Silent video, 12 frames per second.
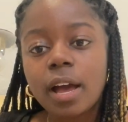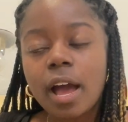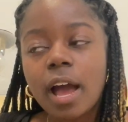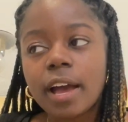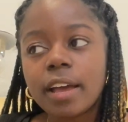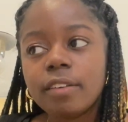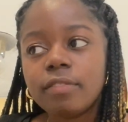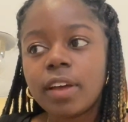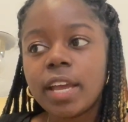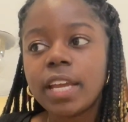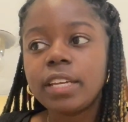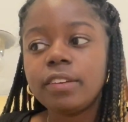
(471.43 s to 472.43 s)
I
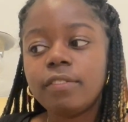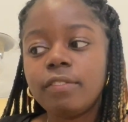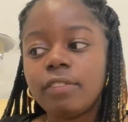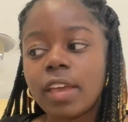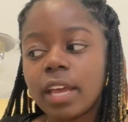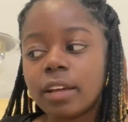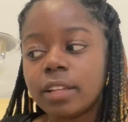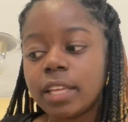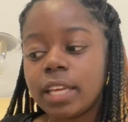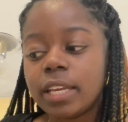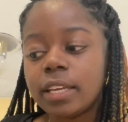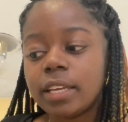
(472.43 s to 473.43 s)
find
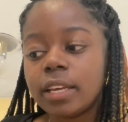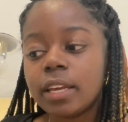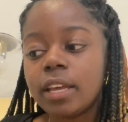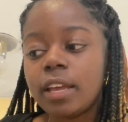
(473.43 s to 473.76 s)
veiling